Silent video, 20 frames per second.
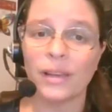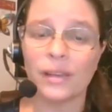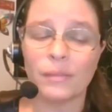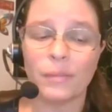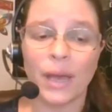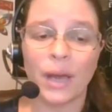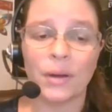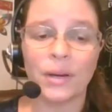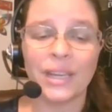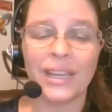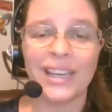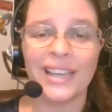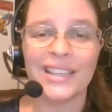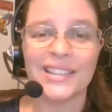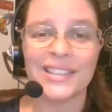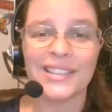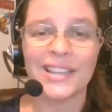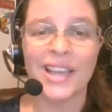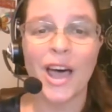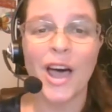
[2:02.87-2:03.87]
about it.
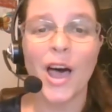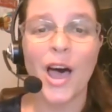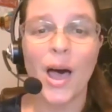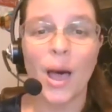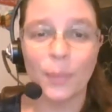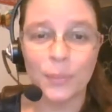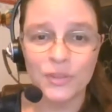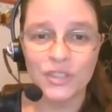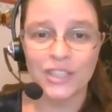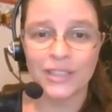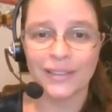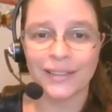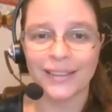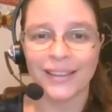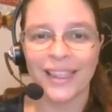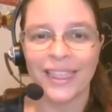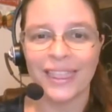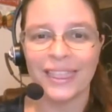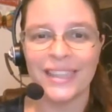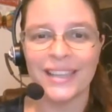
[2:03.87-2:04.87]
It's
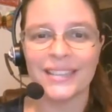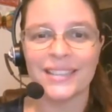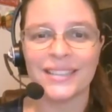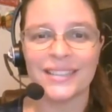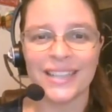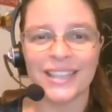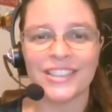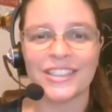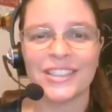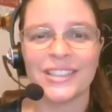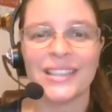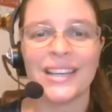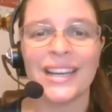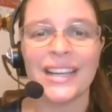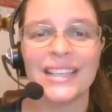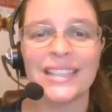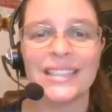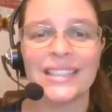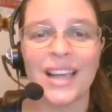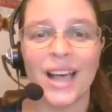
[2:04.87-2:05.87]
optional. This section
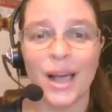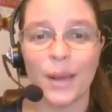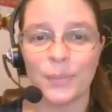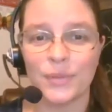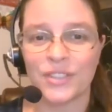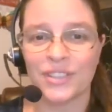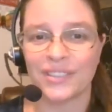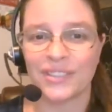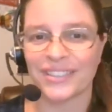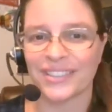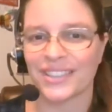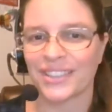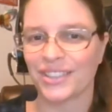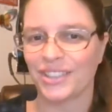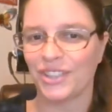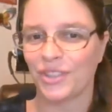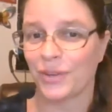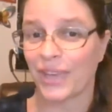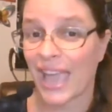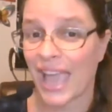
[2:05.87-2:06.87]
is optional, so
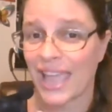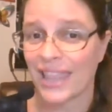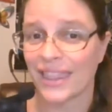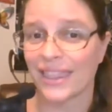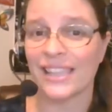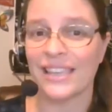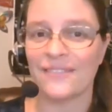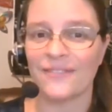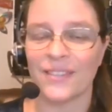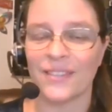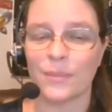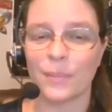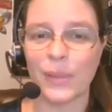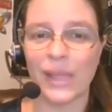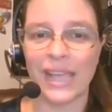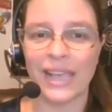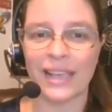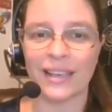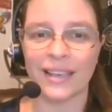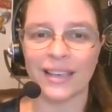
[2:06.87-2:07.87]
you can leave it
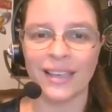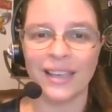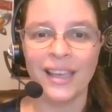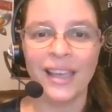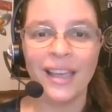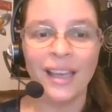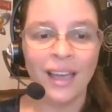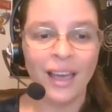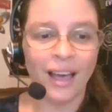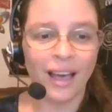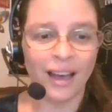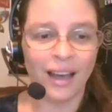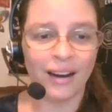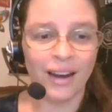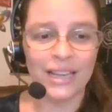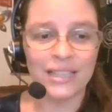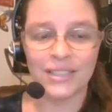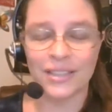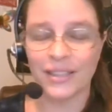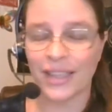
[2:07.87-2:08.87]
blank. All
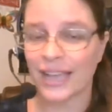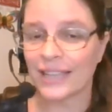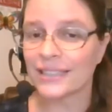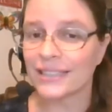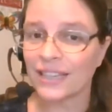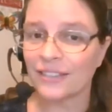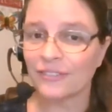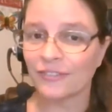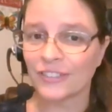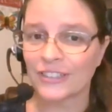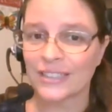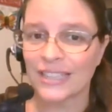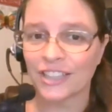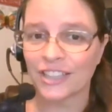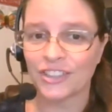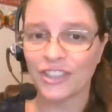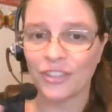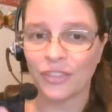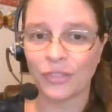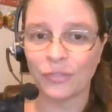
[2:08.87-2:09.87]
right, so that's it for
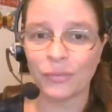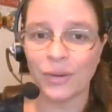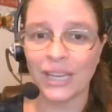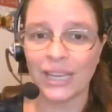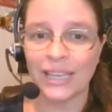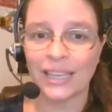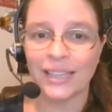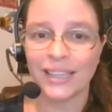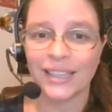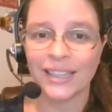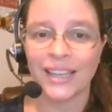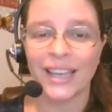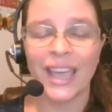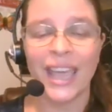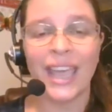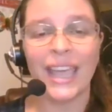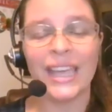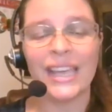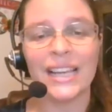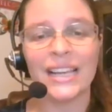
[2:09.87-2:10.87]
Section 3,
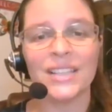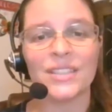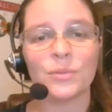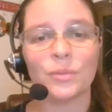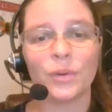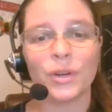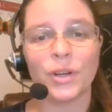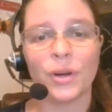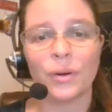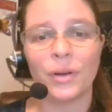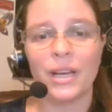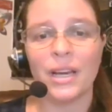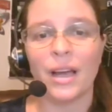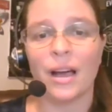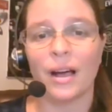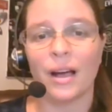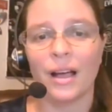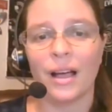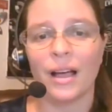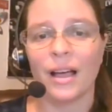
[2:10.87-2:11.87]
and we're going
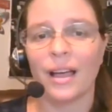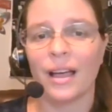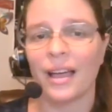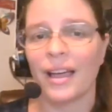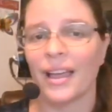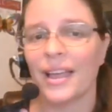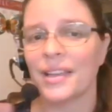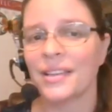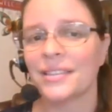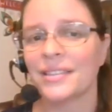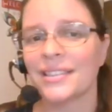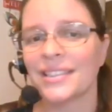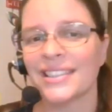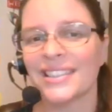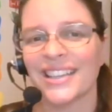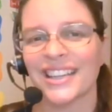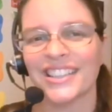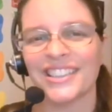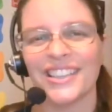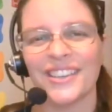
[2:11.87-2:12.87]
on to
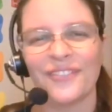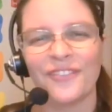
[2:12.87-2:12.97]
Section